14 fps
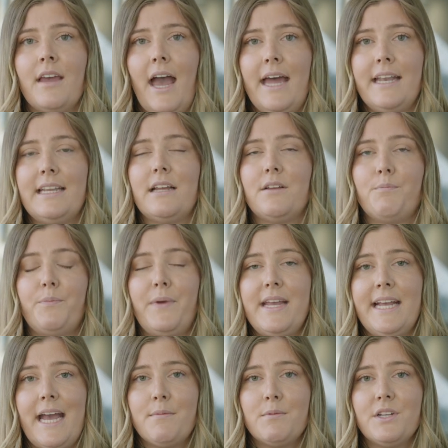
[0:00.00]
And
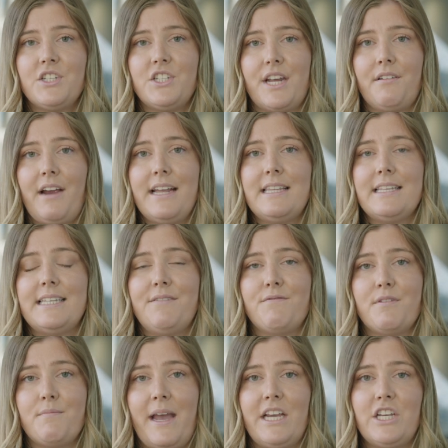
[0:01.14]
being able to generate this
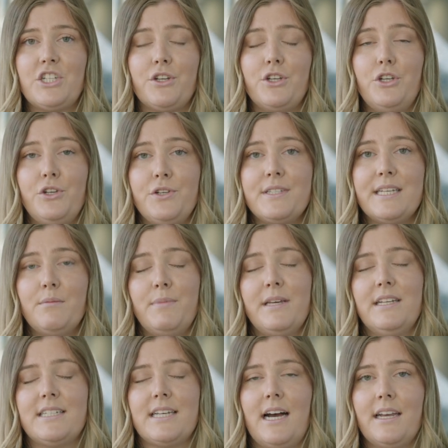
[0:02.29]
information using
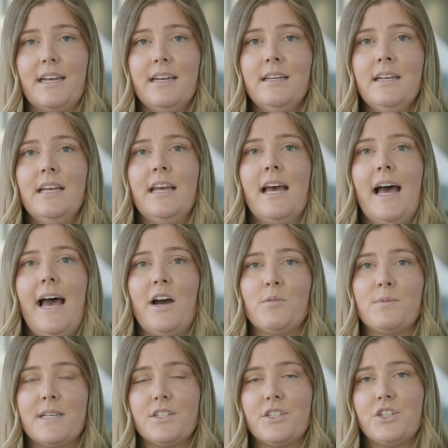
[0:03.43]
big data
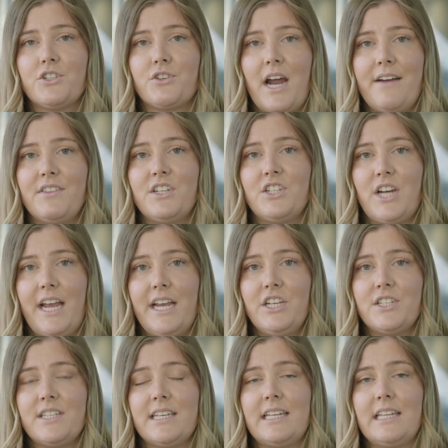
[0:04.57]
helps us to drive the
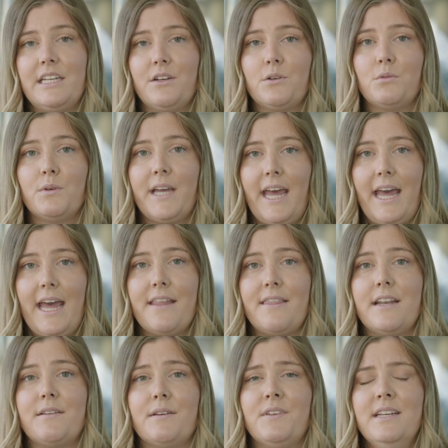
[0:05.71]
changes in clinical care
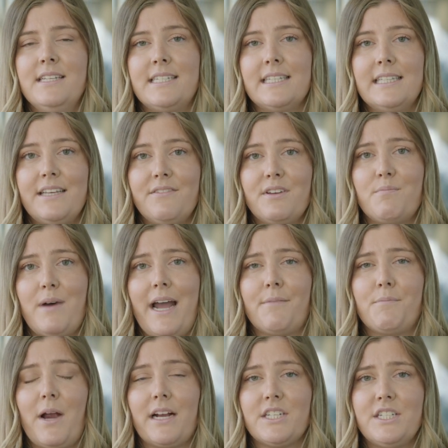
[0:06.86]
that are delivered by
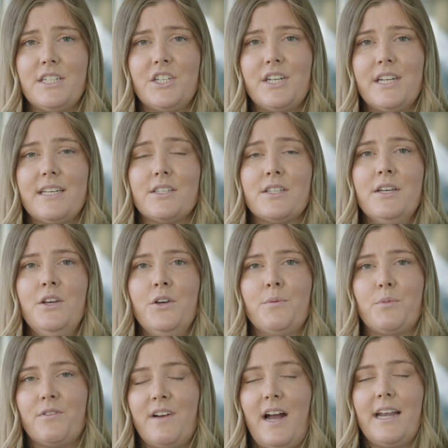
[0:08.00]
practitioners
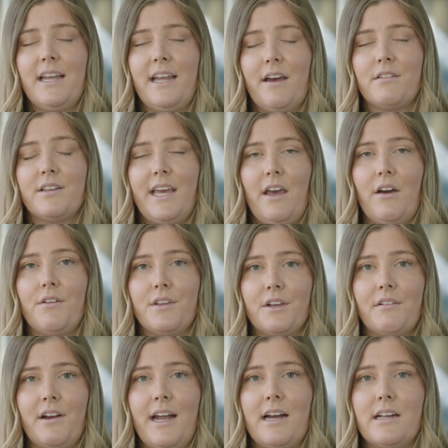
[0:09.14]
providing healthcare on the
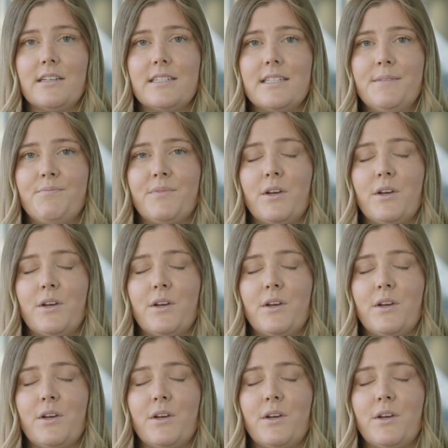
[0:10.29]
ground.